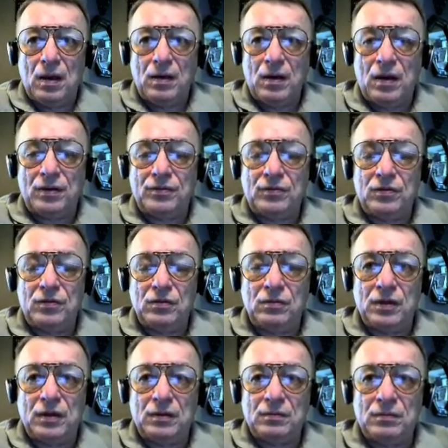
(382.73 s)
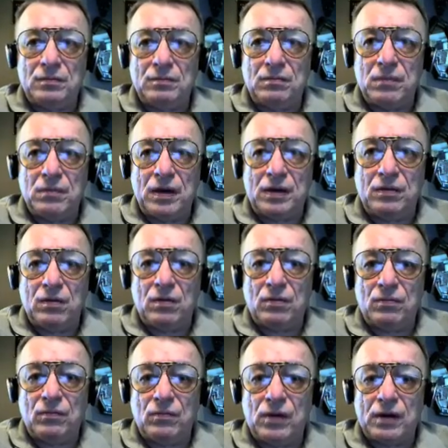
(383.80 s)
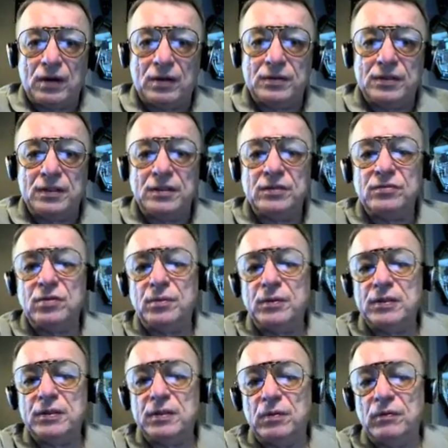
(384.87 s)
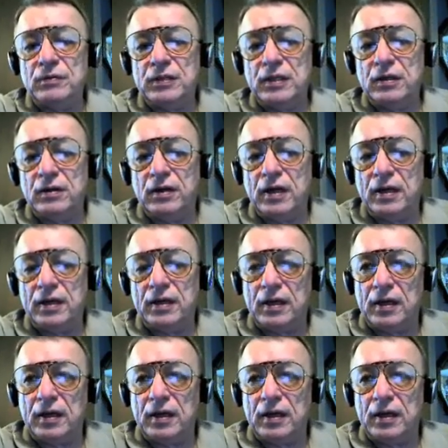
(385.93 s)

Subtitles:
Yes, you can make your own records and distribute them over the internet